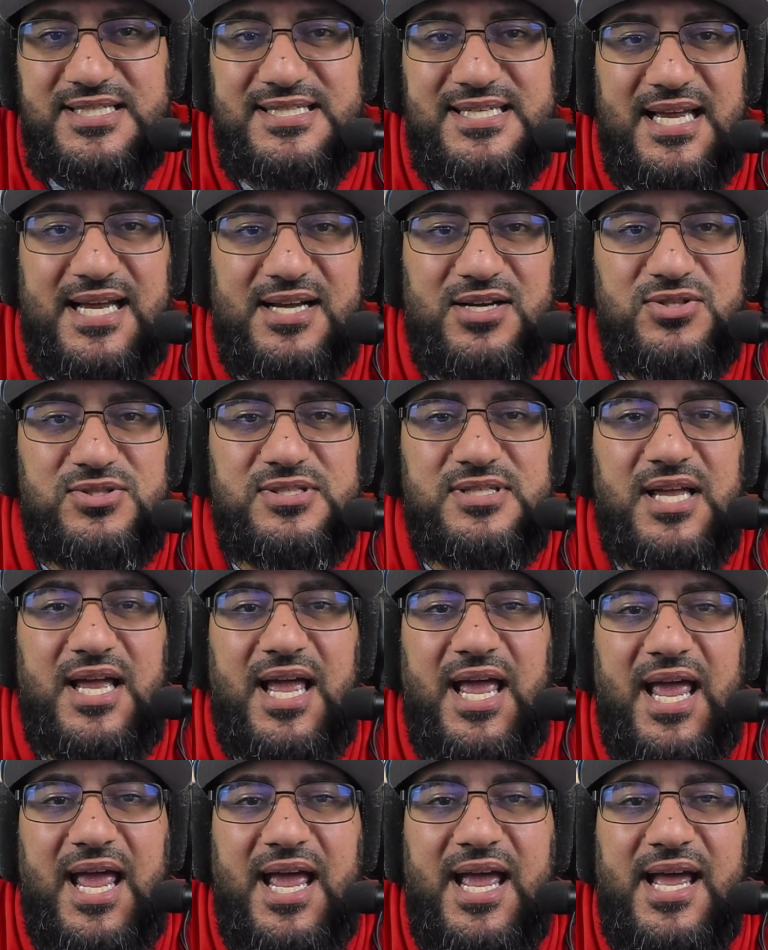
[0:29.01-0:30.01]
Silas
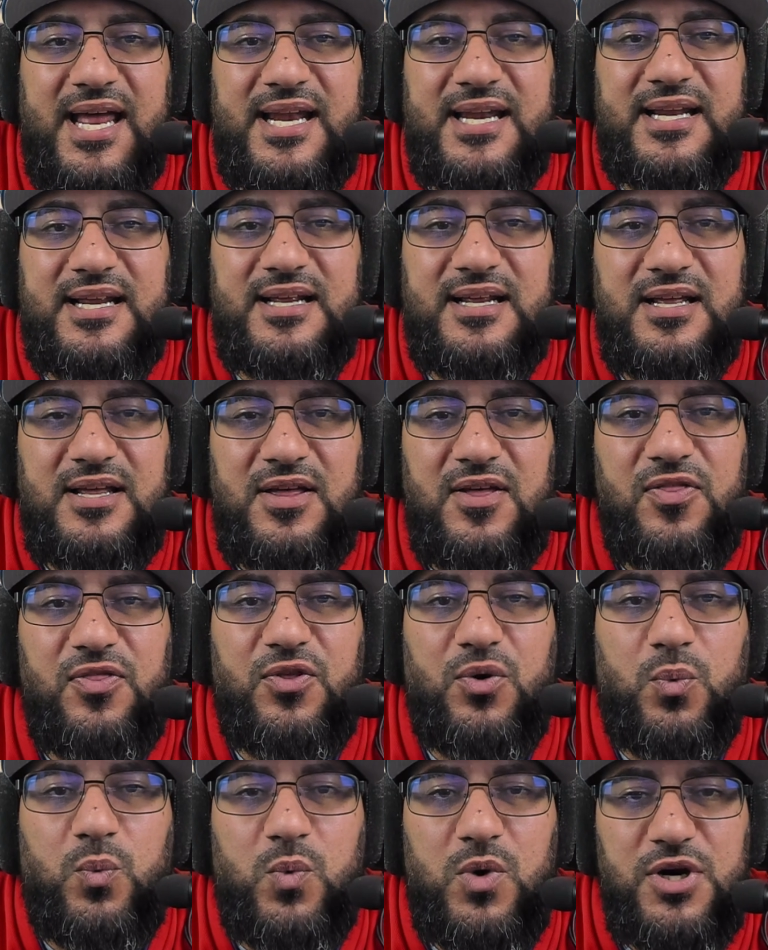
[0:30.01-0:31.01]
had
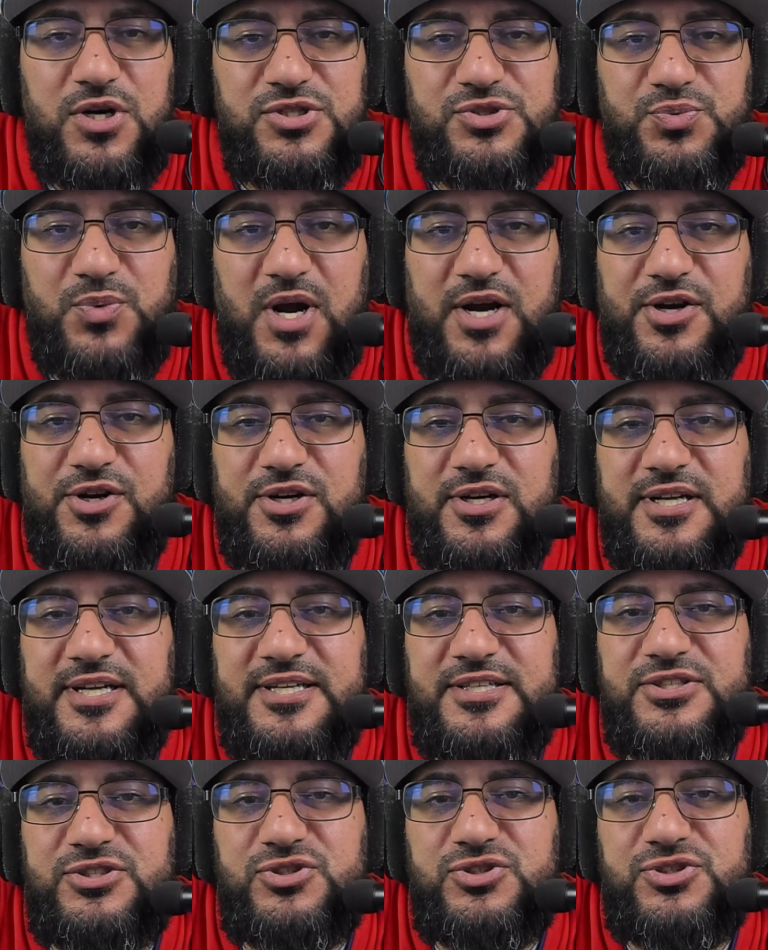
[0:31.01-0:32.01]
the worst record
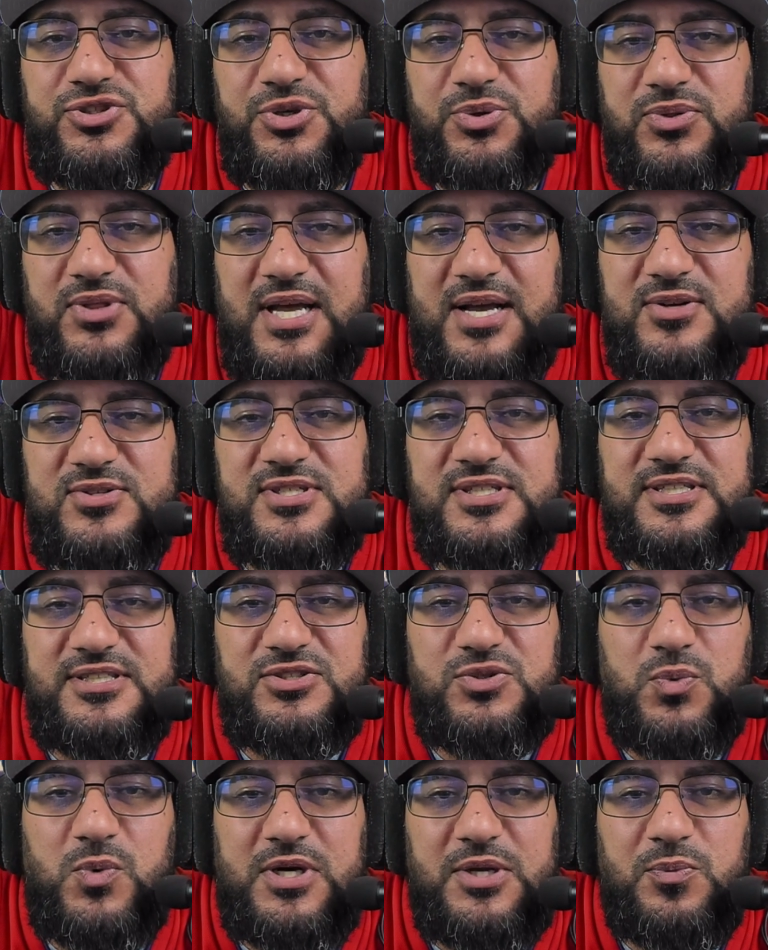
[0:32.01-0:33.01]
in
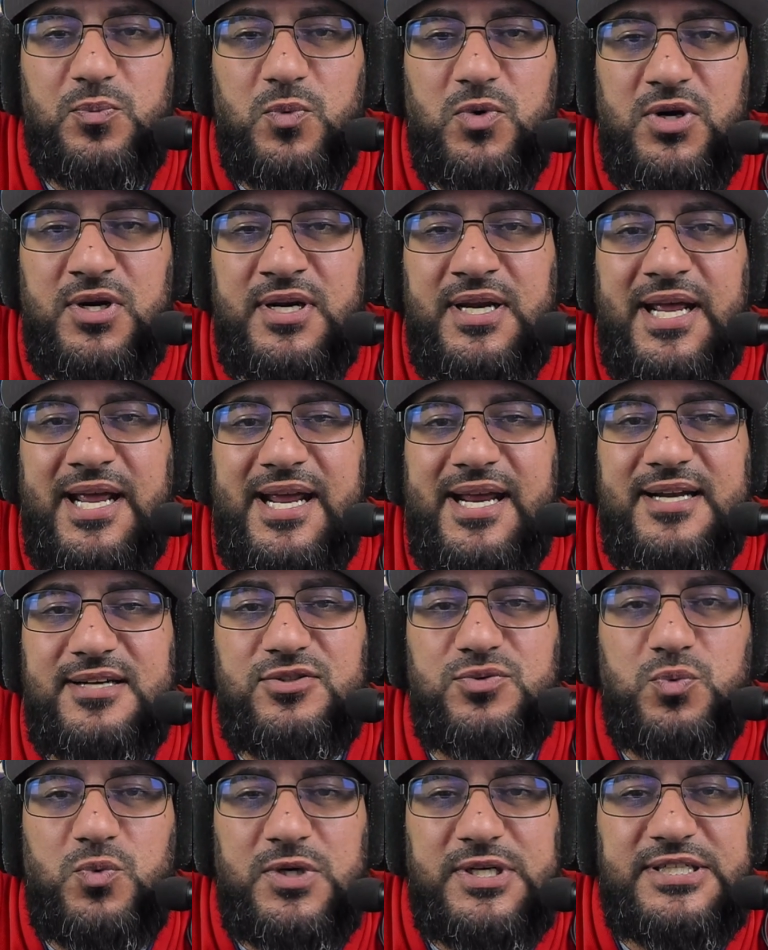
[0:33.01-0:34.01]
2021 and
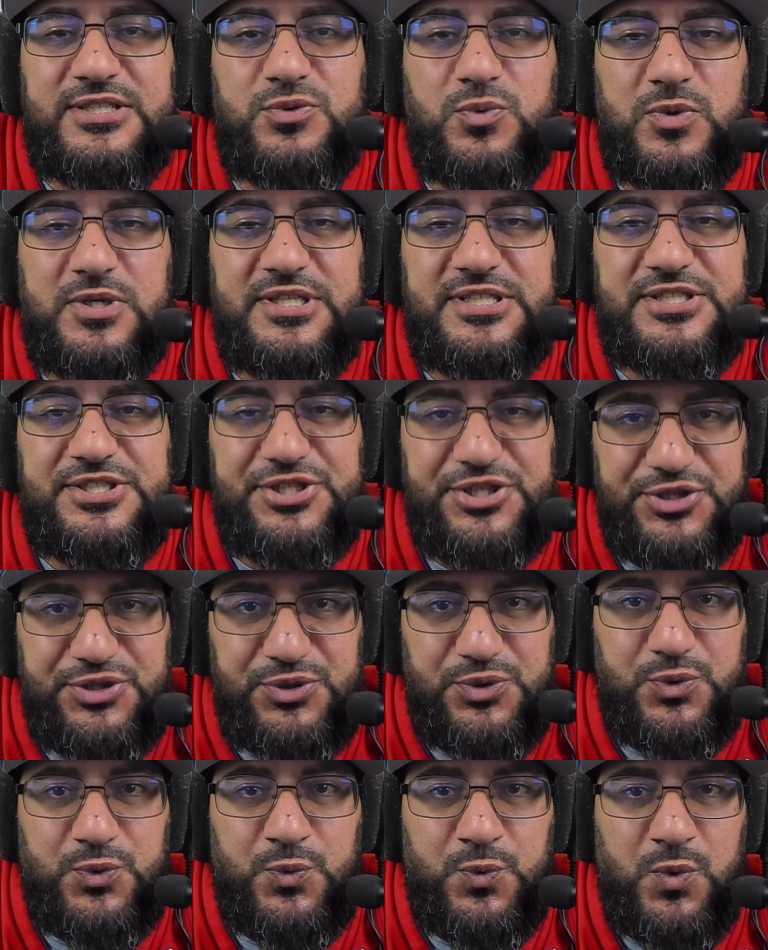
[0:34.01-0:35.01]

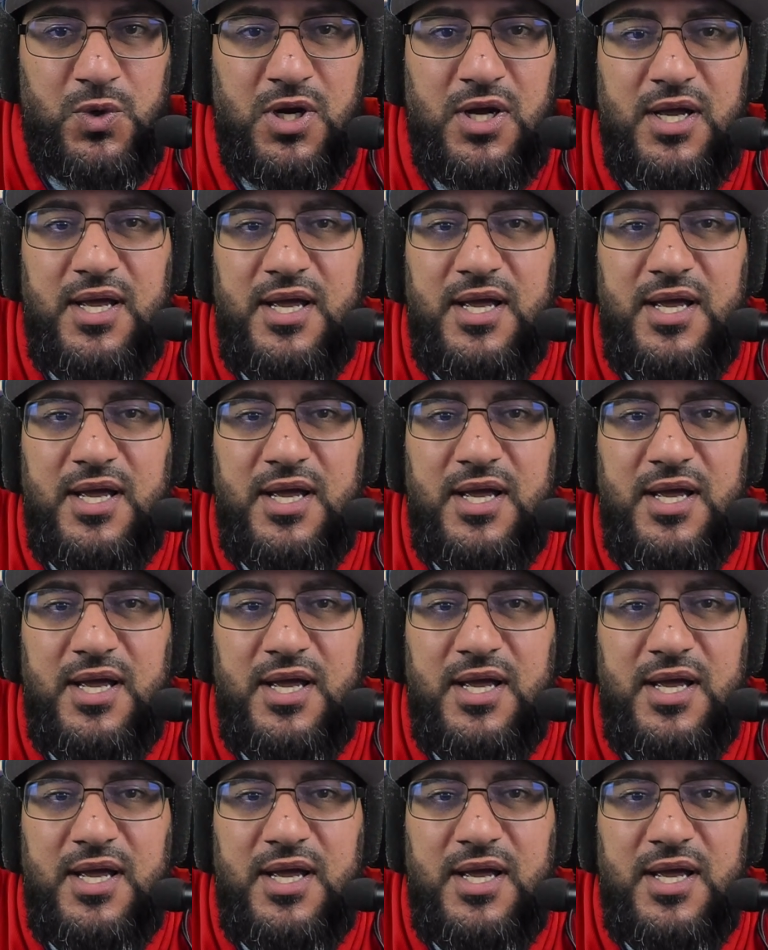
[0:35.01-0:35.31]
2022.